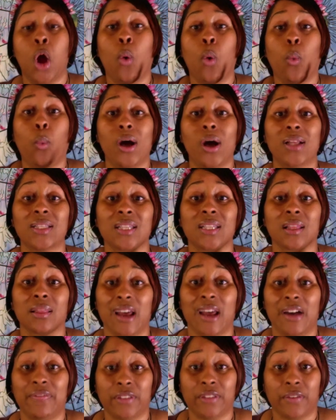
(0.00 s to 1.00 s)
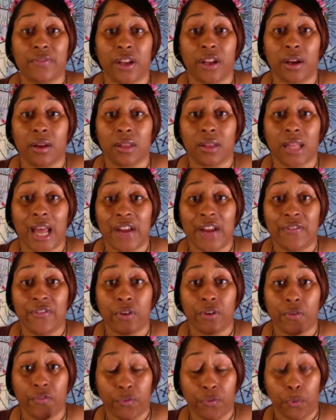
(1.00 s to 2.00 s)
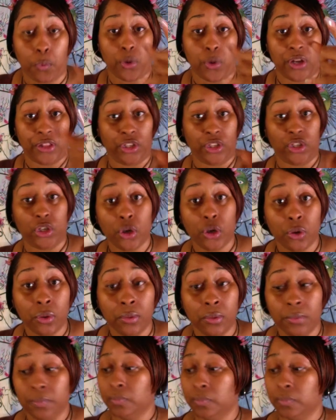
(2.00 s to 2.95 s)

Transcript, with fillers: what's left of their life with you,